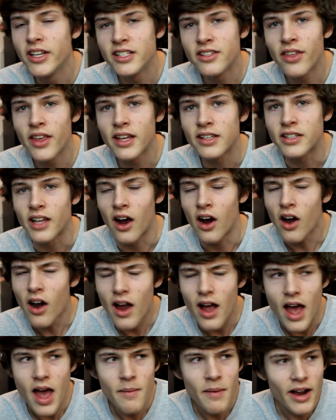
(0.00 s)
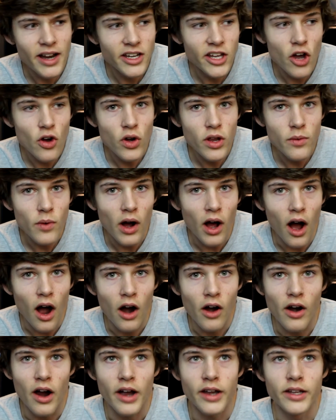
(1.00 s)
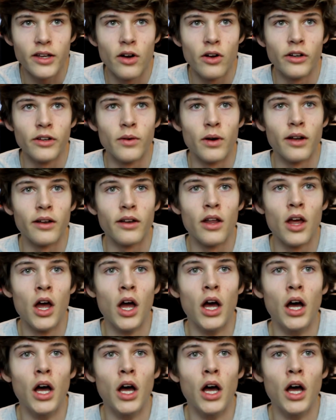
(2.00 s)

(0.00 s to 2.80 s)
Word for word: these things, are am I the only, are I the only one?